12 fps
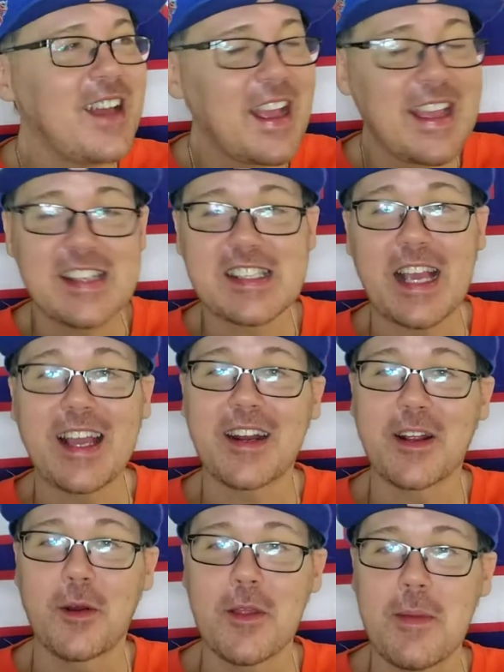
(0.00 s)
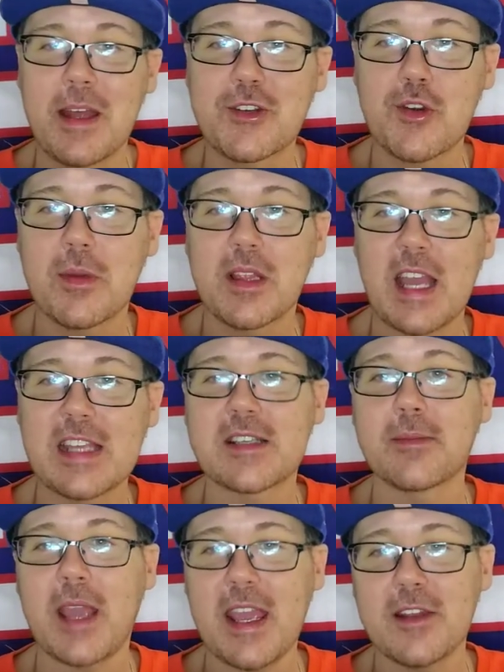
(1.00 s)
In the I guess I gotta go in the bedroom and light
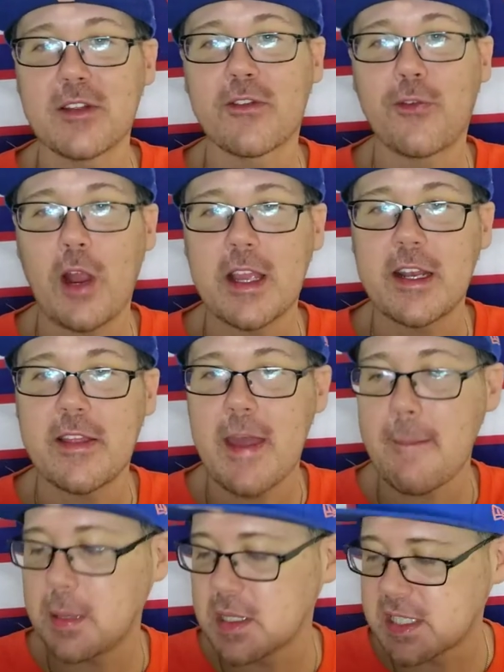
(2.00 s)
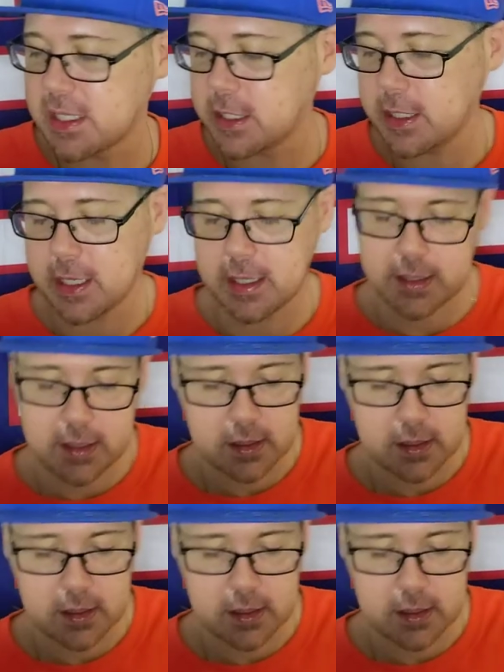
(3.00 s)
some candles before I get in that pussy tonight.